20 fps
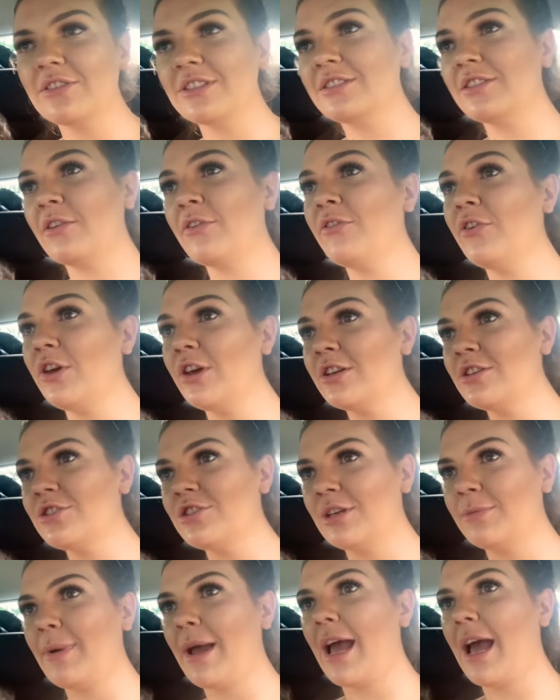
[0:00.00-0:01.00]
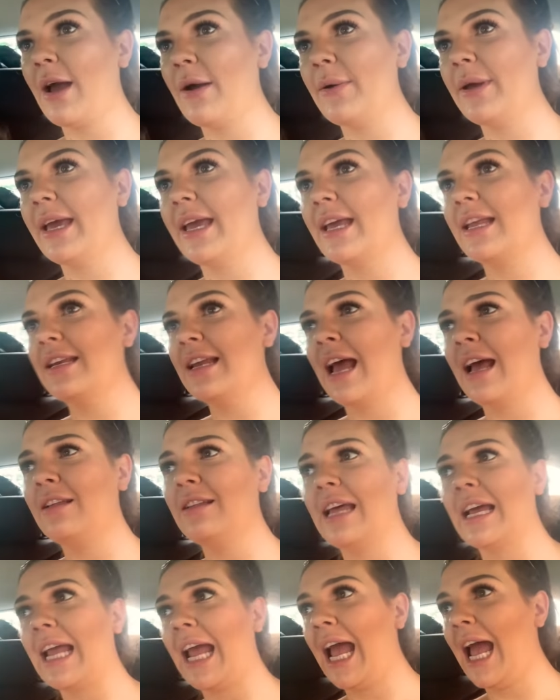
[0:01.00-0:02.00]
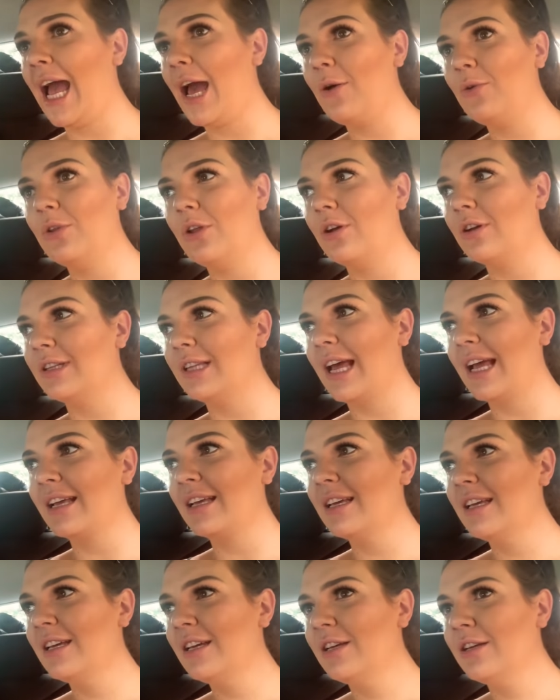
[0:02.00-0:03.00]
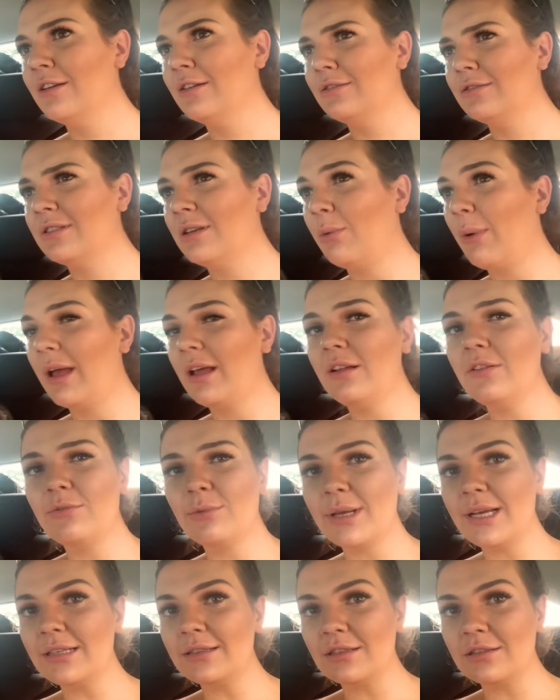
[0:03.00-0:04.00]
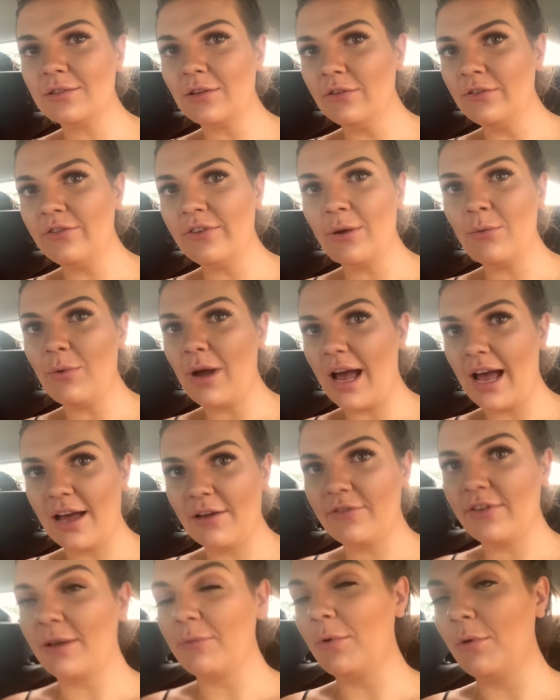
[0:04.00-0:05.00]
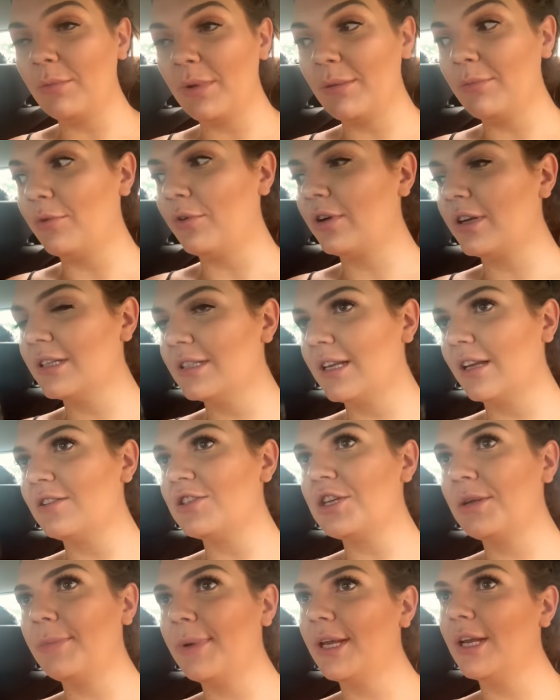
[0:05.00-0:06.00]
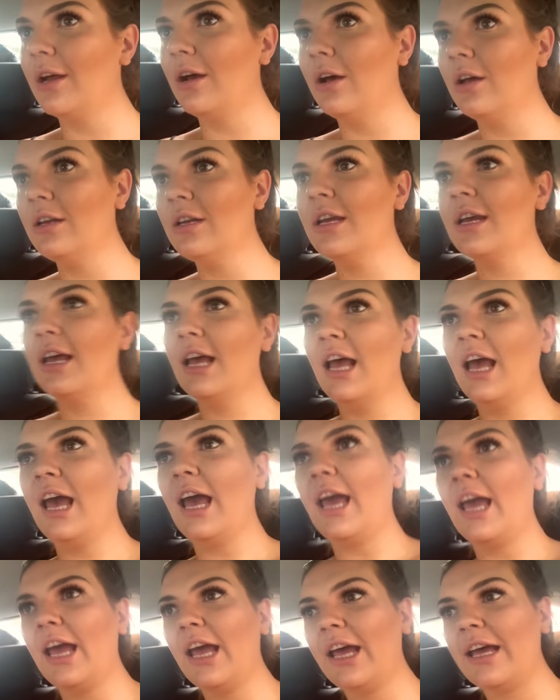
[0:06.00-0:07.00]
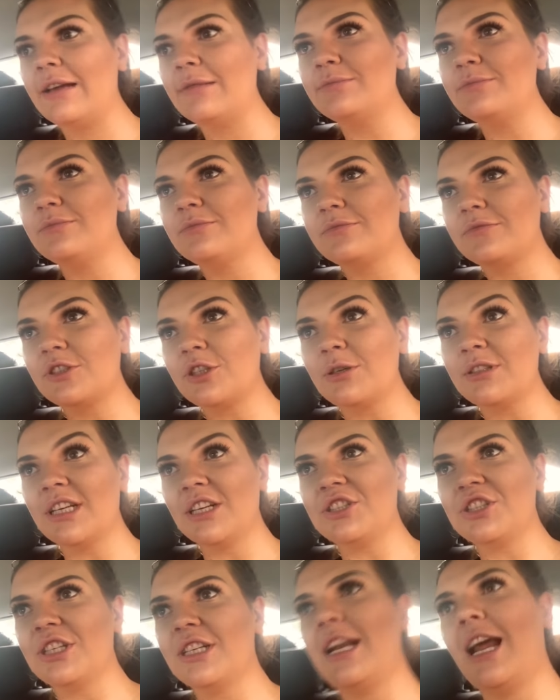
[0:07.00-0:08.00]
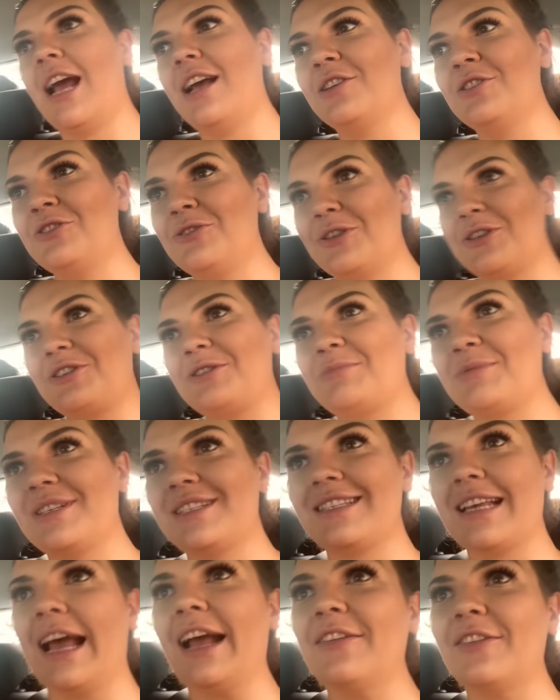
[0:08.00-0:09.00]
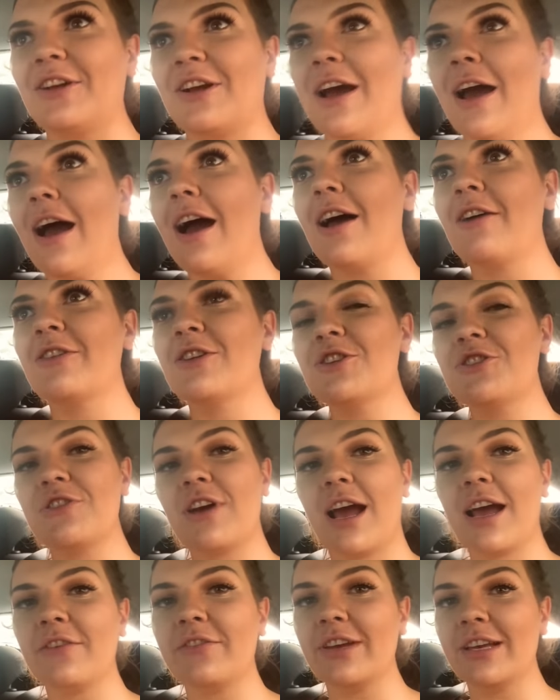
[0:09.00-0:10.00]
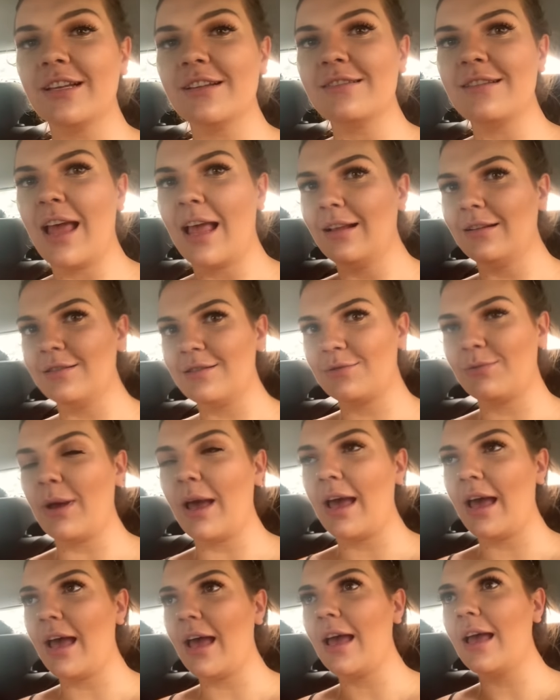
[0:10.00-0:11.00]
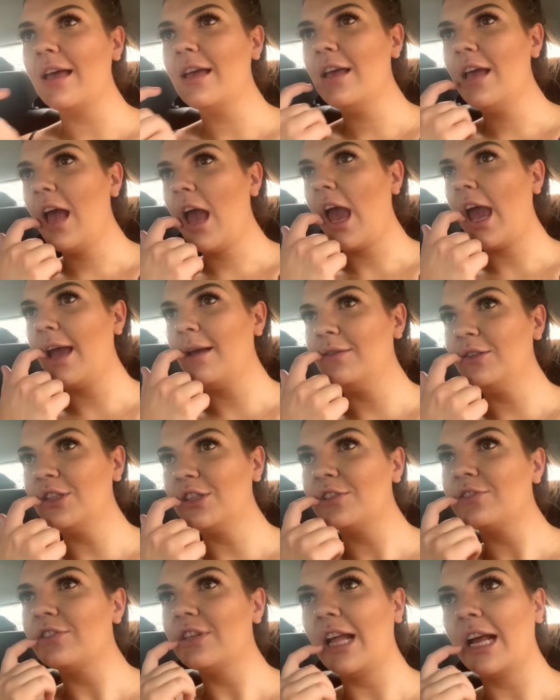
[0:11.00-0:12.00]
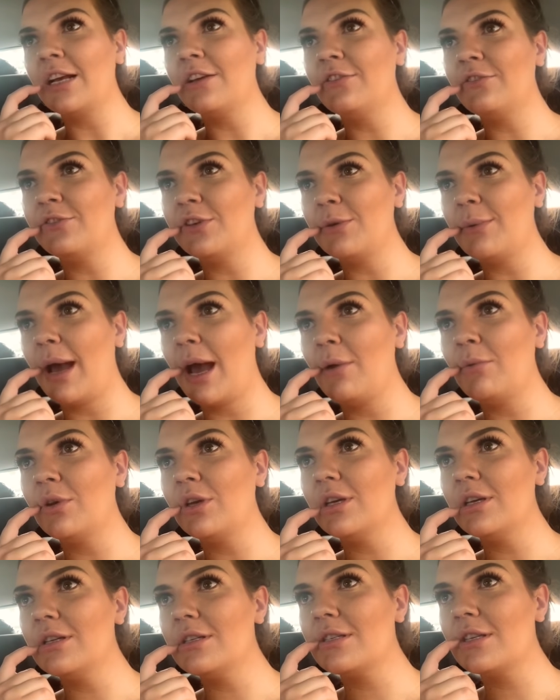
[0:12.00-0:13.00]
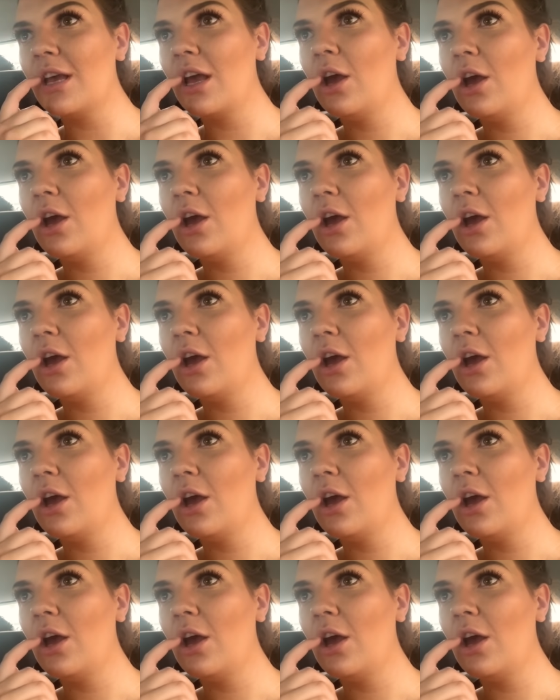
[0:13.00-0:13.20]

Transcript: This is the first trip out in like how long? Like 12 weeks or something, what me and Brooklyn's actually been on. So it's actually nice to actually be sat in the car and driving elsewhere, just for like a few hours.